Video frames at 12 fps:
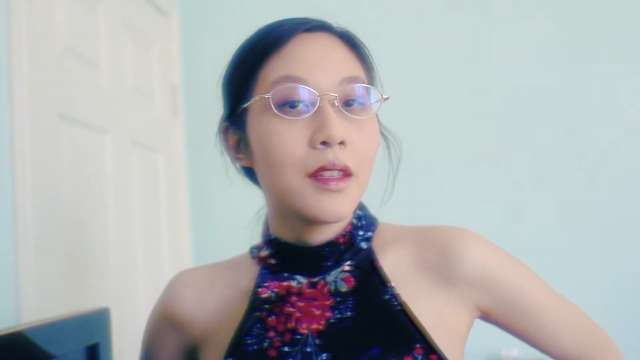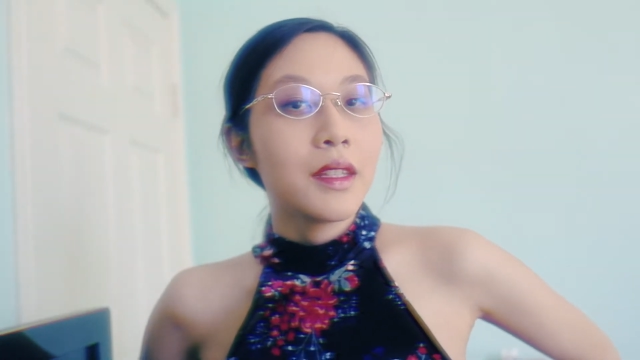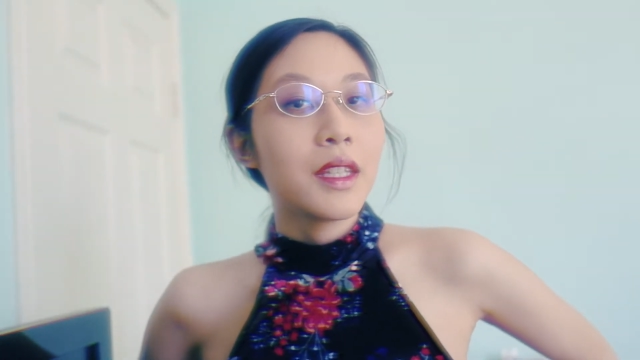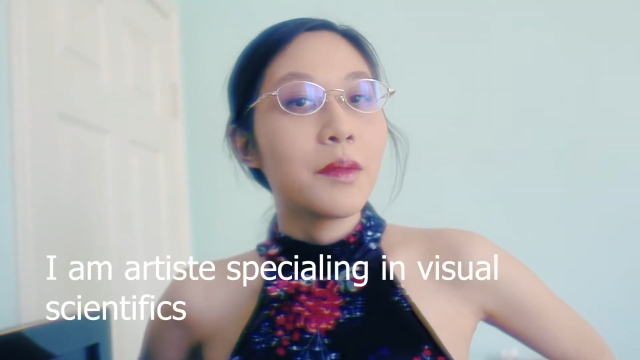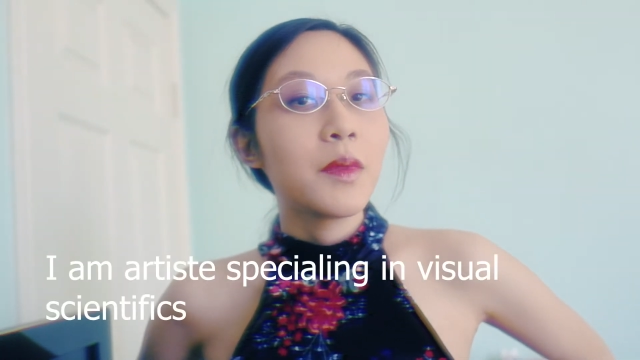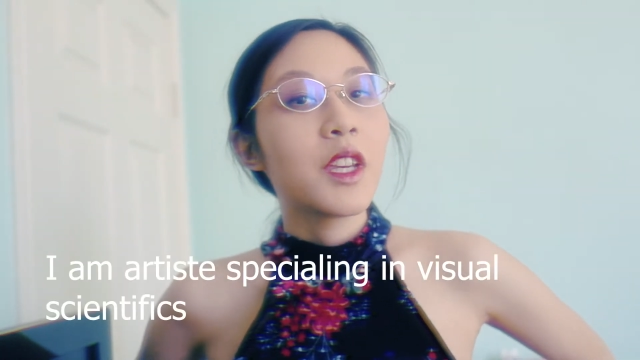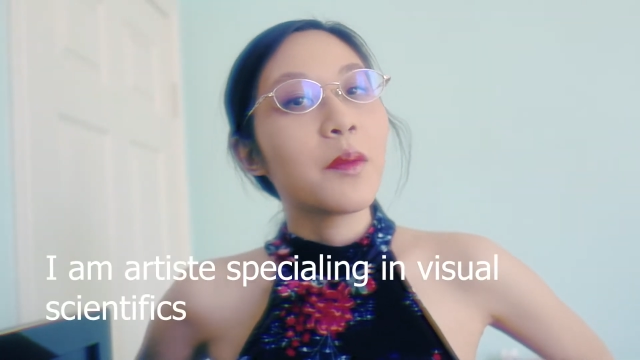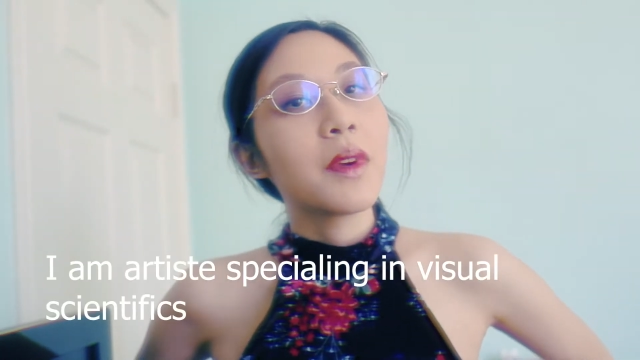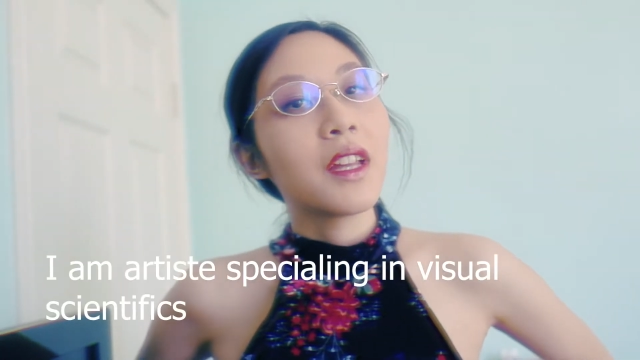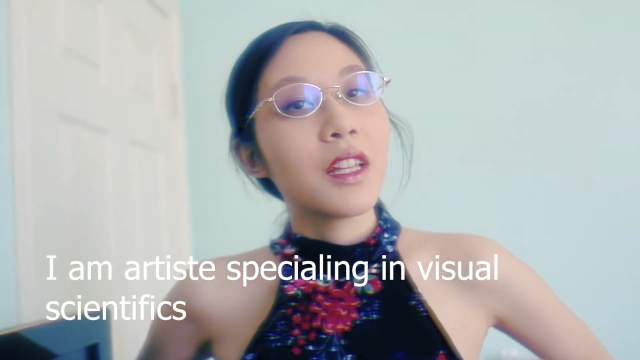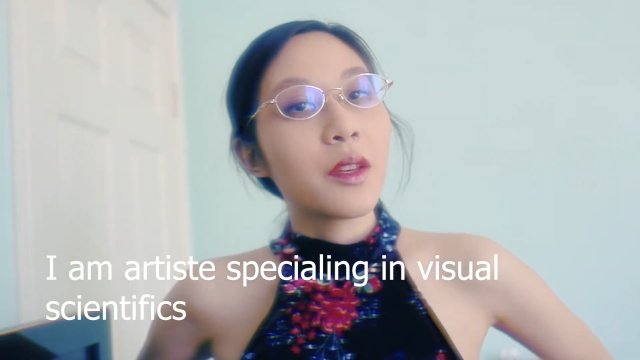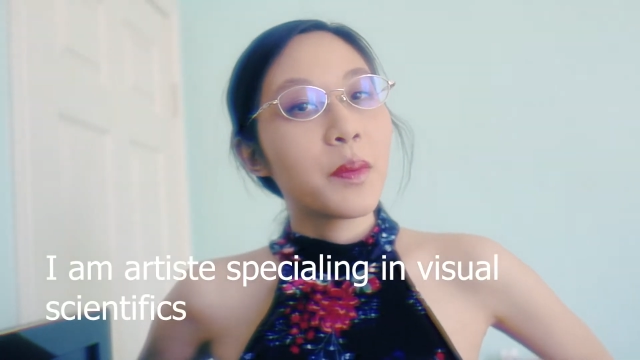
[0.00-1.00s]
to make
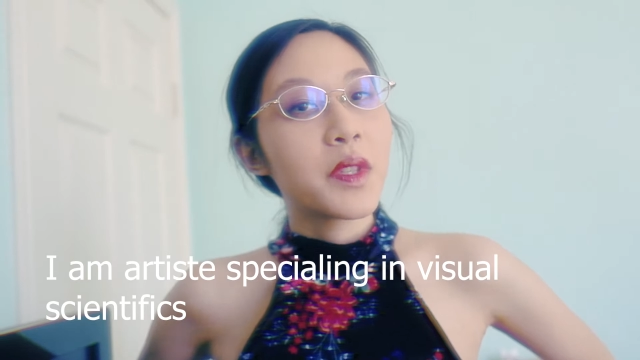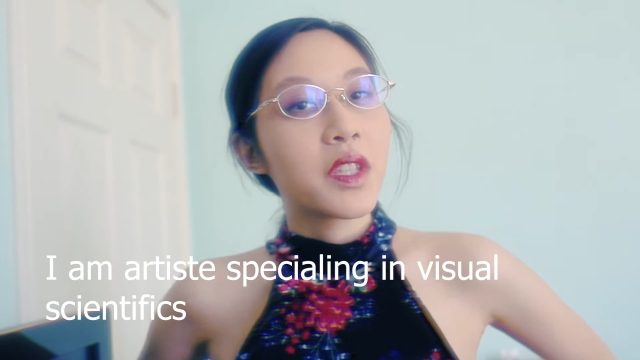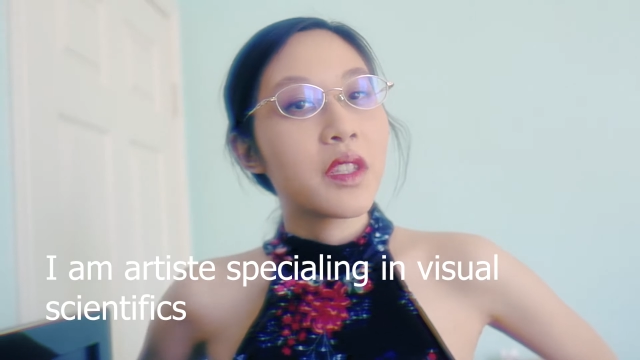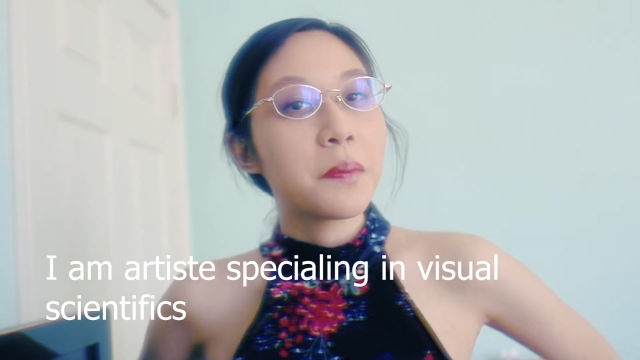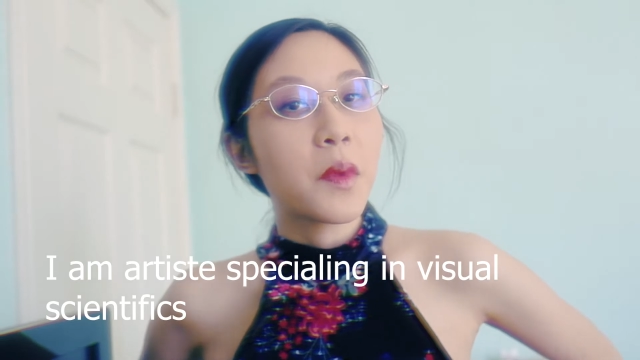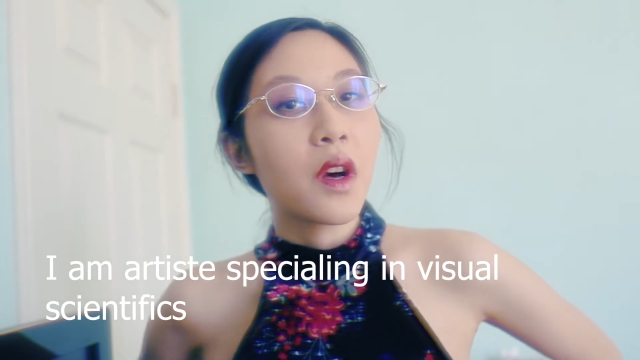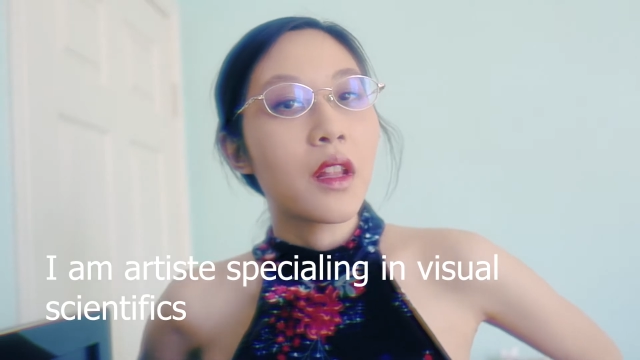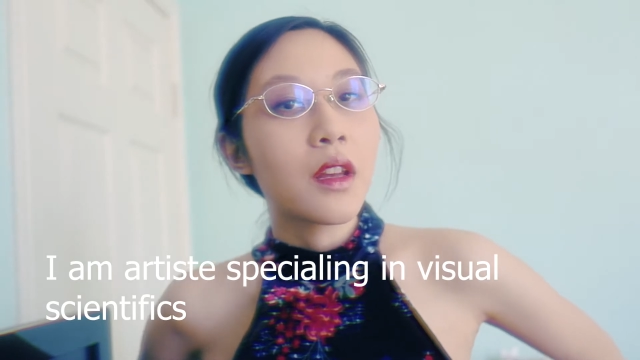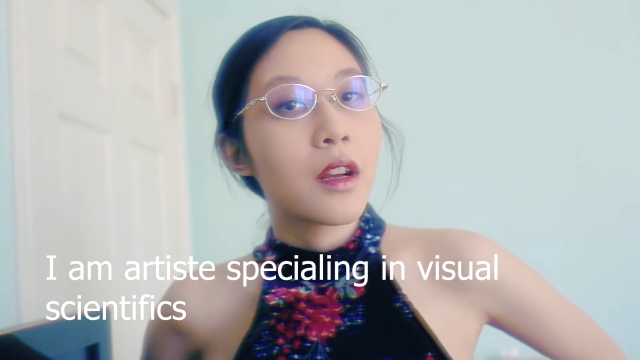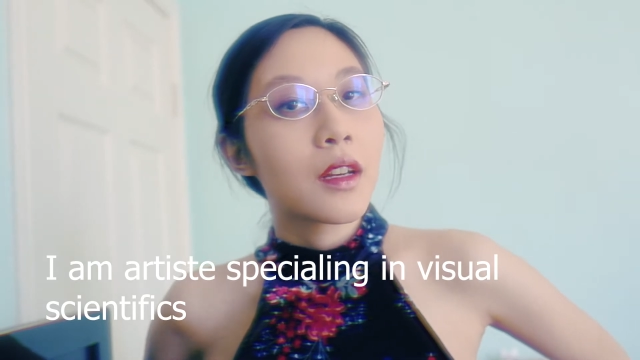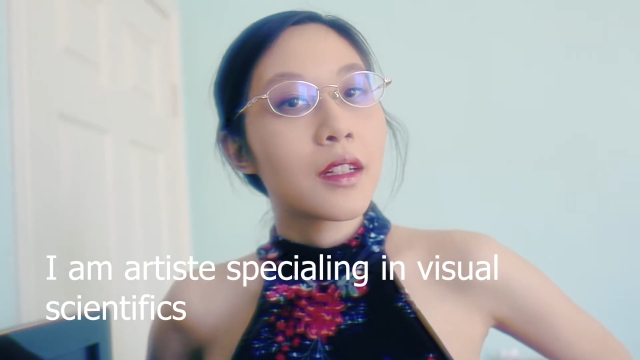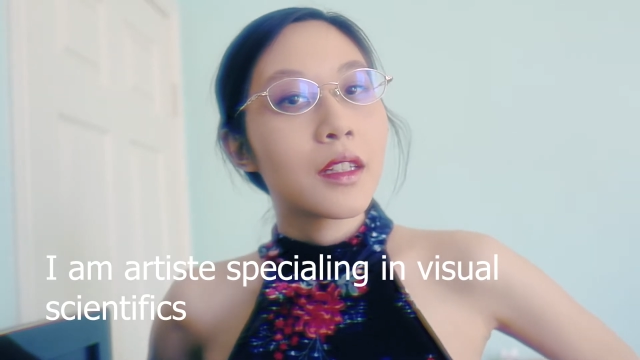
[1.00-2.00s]
my lips
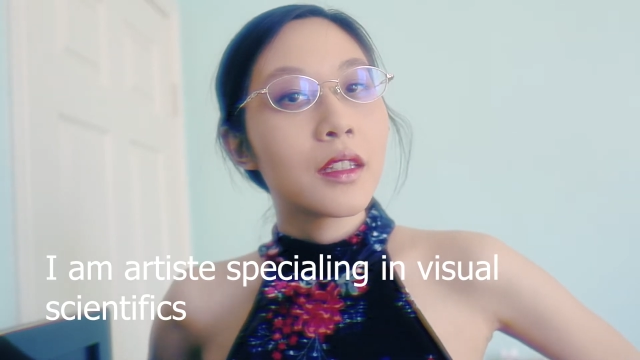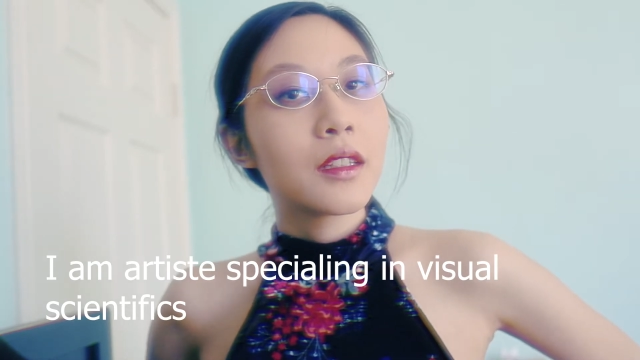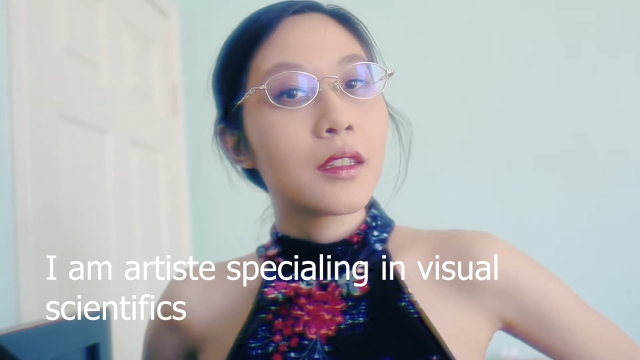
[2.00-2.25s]
smaller.